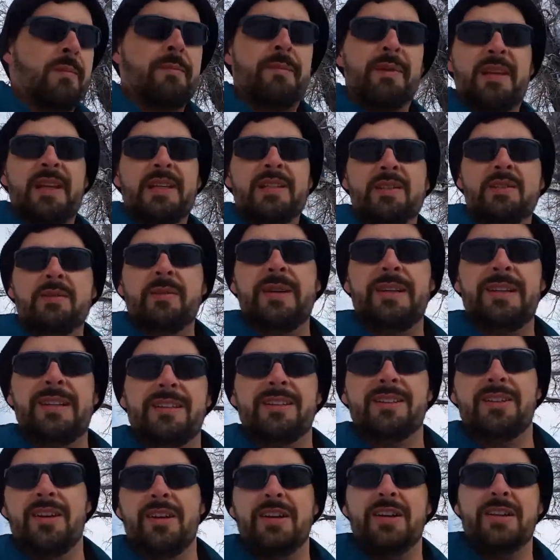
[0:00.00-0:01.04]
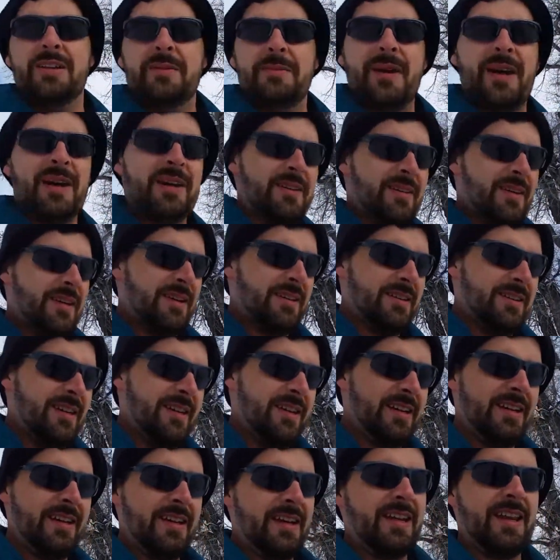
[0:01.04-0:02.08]
But that squealing you hear in the background
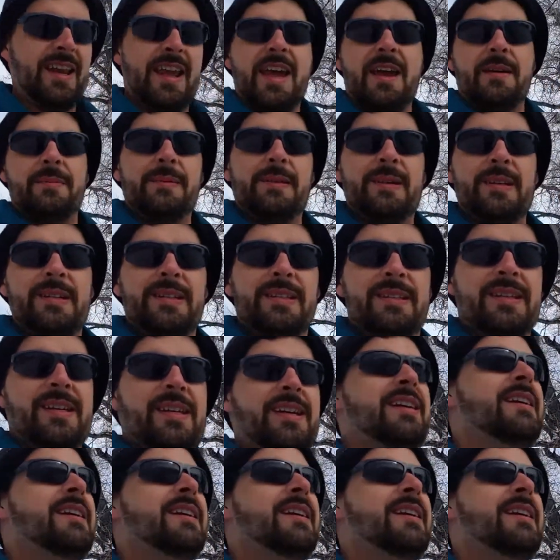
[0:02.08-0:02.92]
and happiness,